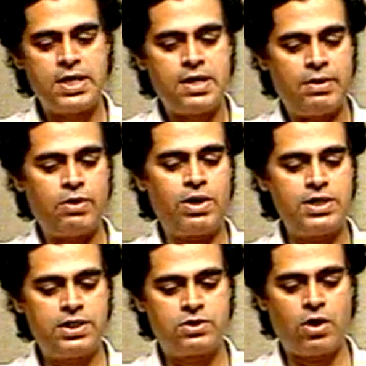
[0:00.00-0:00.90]
But what is
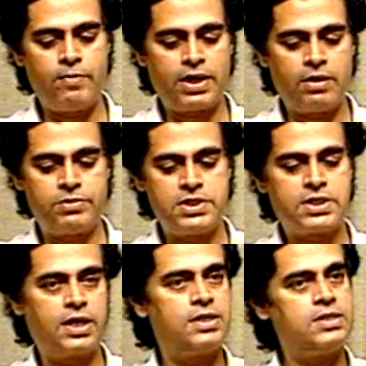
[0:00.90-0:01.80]
the drawback of this
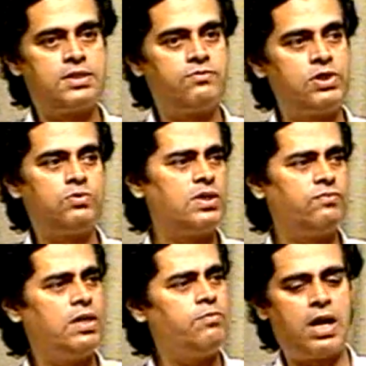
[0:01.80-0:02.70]
kind? This was
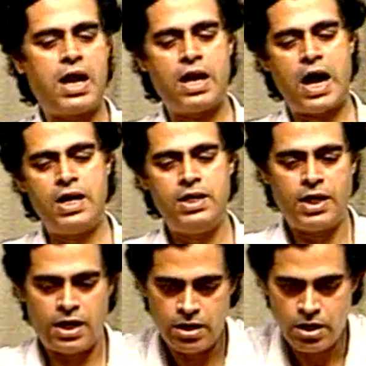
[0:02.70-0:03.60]
very earlier.